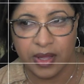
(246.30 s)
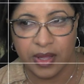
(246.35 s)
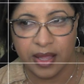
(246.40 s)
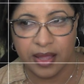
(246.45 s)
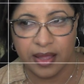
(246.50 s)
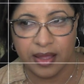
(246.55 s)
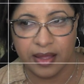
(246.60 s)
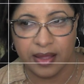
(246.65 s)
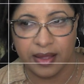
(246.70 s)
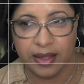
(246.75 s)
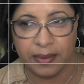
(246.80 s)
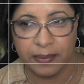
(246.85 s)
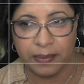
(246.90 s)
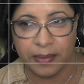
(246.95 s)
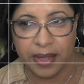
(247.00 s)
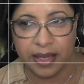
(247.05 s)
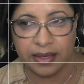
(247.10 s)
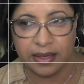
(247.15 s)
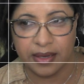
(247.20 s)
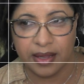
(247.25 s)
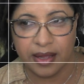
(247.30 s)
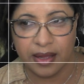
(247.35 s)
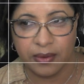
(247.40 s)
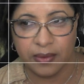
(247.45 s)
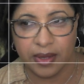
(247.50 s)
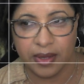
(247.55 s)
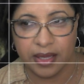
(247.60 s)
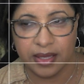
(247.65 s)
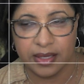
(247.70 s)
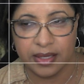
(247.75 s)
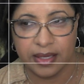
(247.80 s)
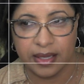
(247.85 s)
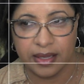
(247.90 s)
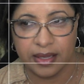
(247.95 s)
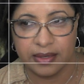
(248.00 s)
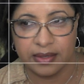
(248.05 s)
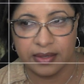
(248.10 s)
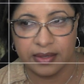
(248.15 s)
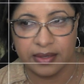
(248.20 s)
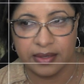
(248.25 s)
um, and now I
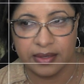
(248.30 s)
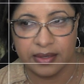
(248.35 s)
can